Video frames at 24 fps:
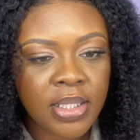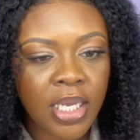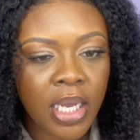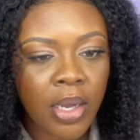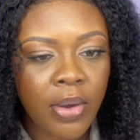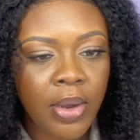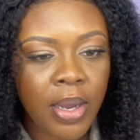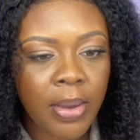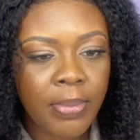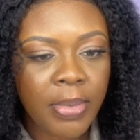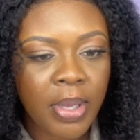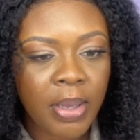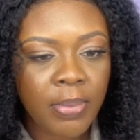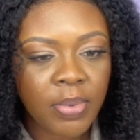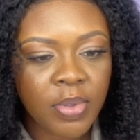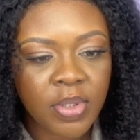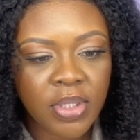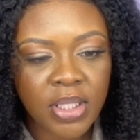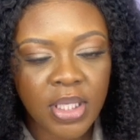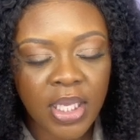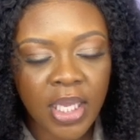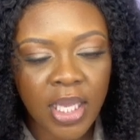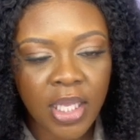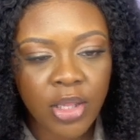how I'm able
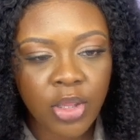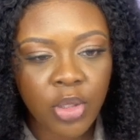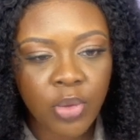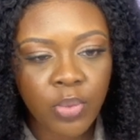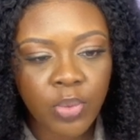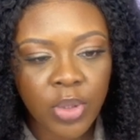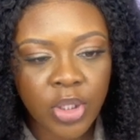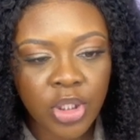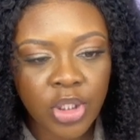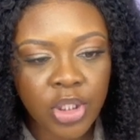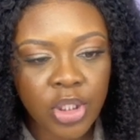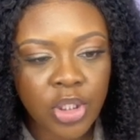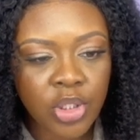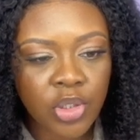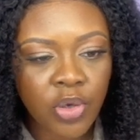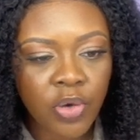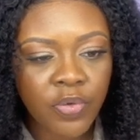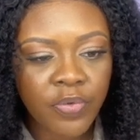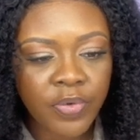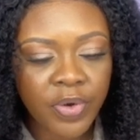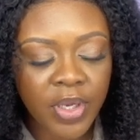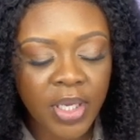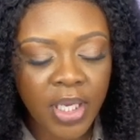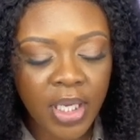to get the widgets
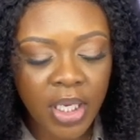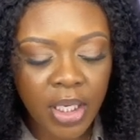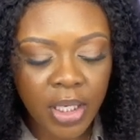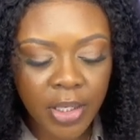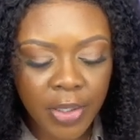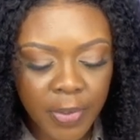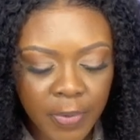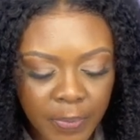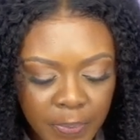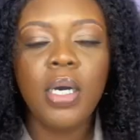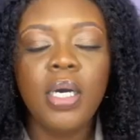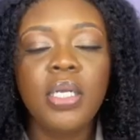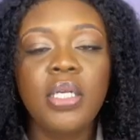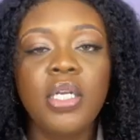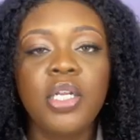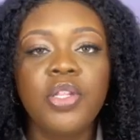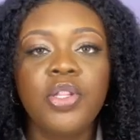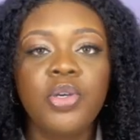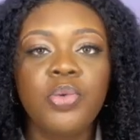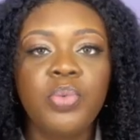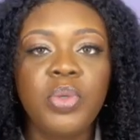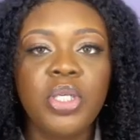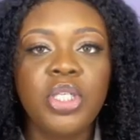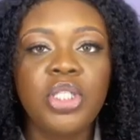over here.
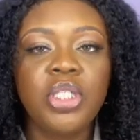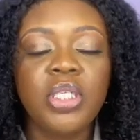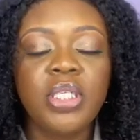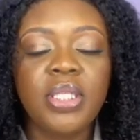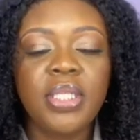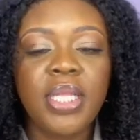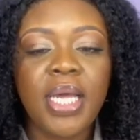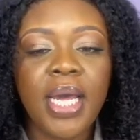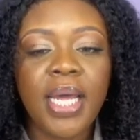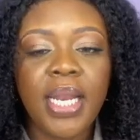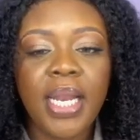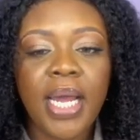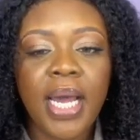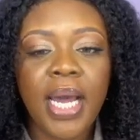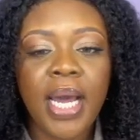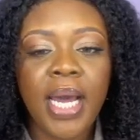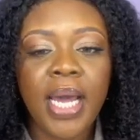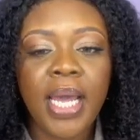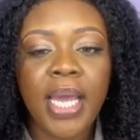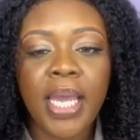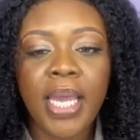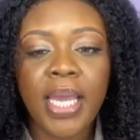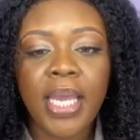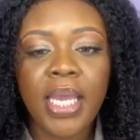Another widget that
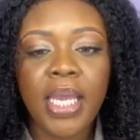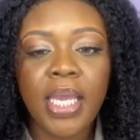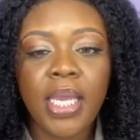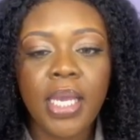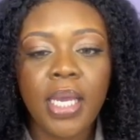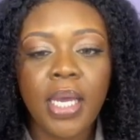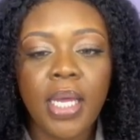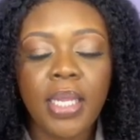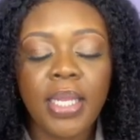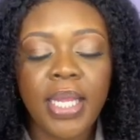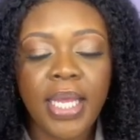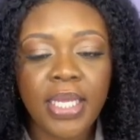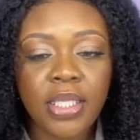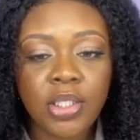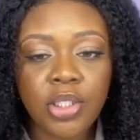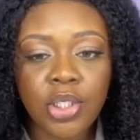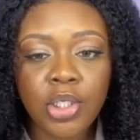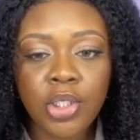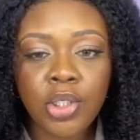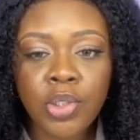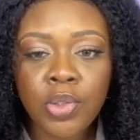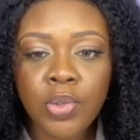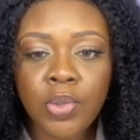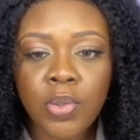I like to
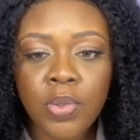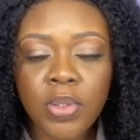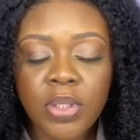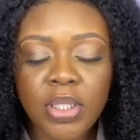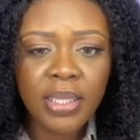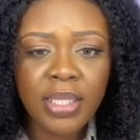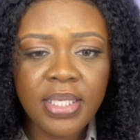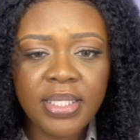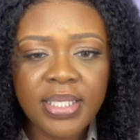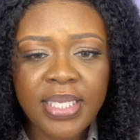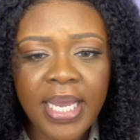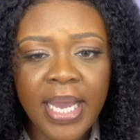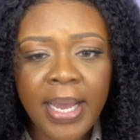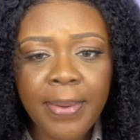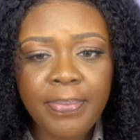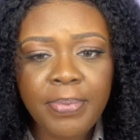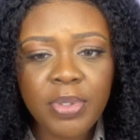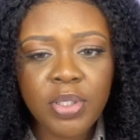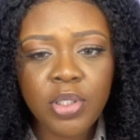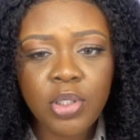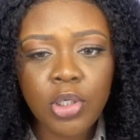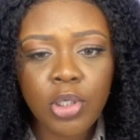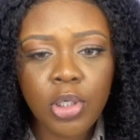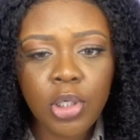use, this app
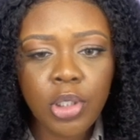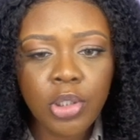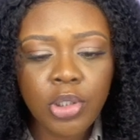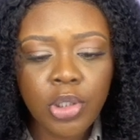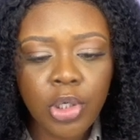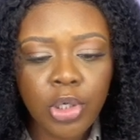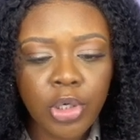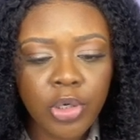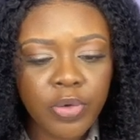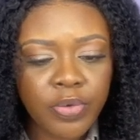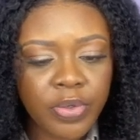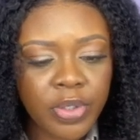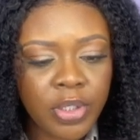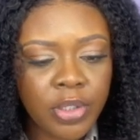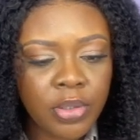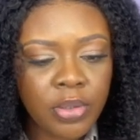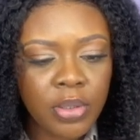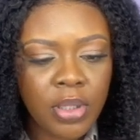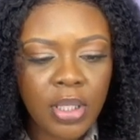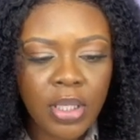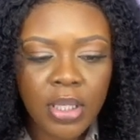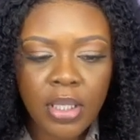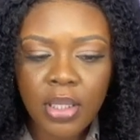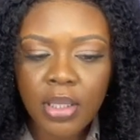is called
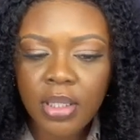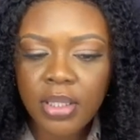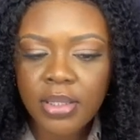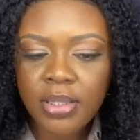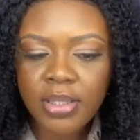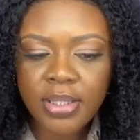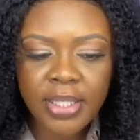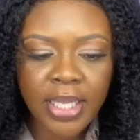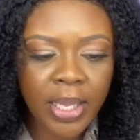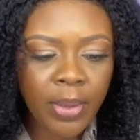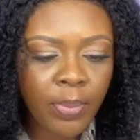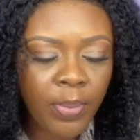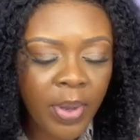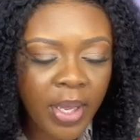Horo. The same